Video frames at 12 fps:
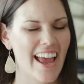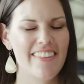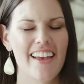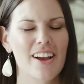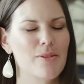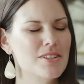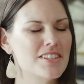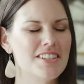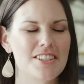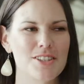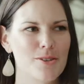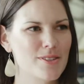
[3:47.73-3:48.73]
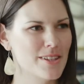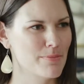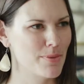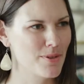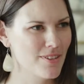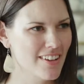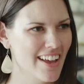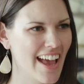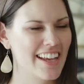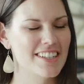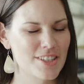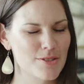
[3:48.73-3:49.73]
And that question is so simple,
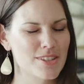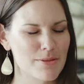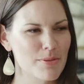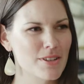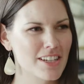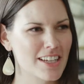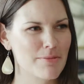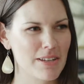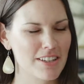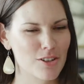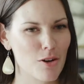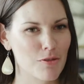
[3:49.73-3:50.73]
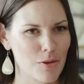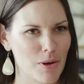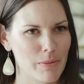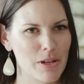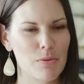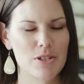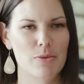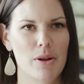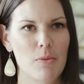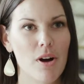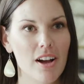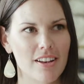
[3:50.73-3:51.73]
and it's so simple that it can be a little overwhelming. What do I
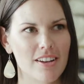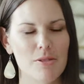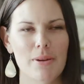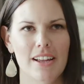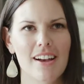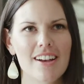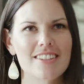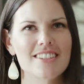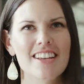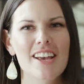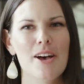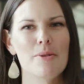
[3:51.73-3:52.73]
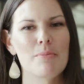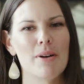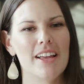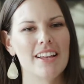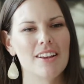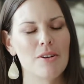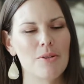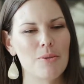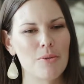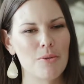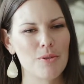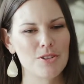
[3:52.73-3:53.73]
want? Oh my gosh. But
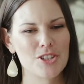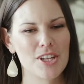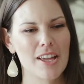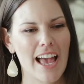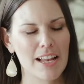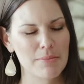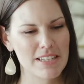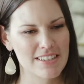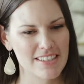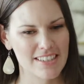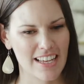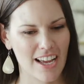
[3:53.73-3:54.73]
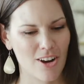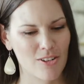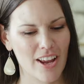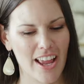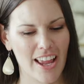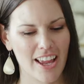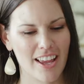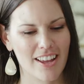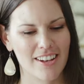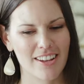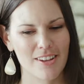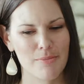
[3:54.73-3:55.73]
she had me sit down
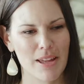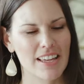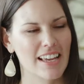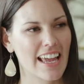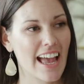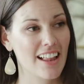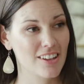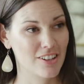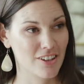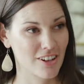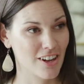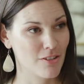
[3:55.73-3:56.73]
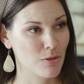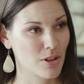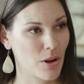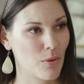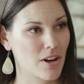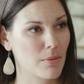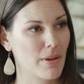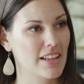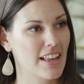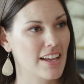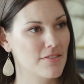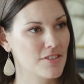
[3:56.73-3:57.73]
and make a calendar of what I wanted my
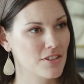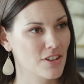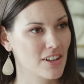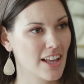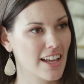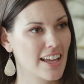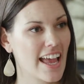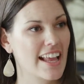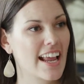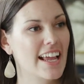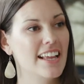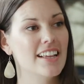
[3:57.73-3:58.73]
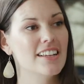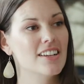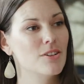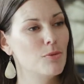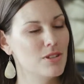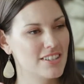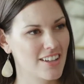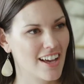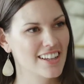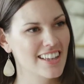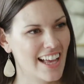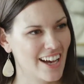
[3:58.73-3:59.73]
life to look like. And I was
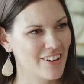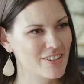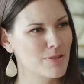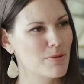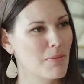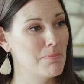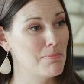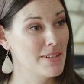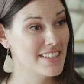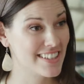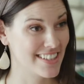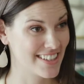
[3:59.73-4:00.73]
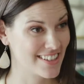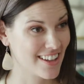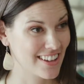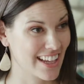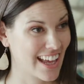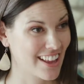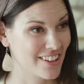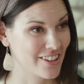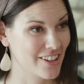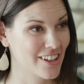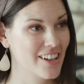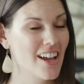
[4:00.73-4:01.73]
not allowed to business on the
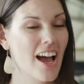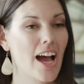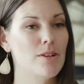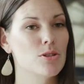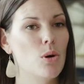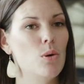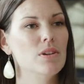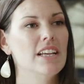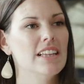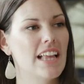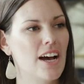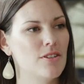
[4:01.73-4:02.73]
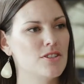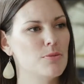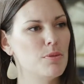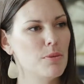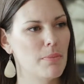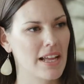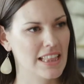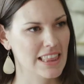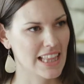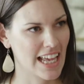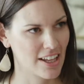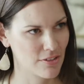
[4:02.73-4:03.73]
calendar. I was only allowed to put my
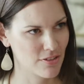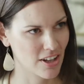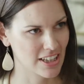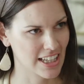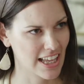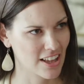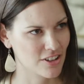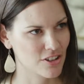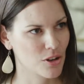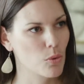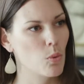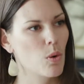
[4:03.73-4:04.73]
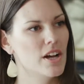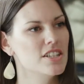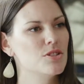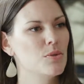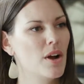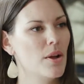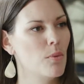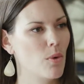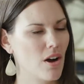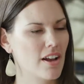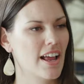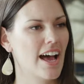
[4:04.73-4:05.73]
life on the calendar. What do I
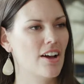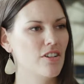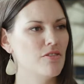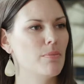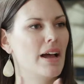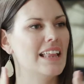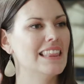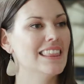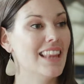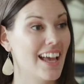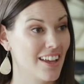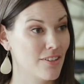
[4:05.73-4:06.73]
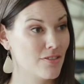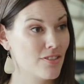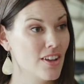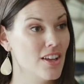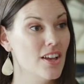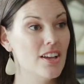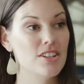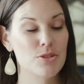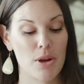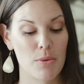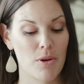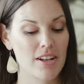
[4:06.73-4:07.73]
want out of my life? Do
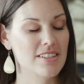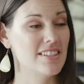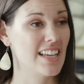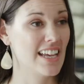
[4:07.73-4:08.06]
I want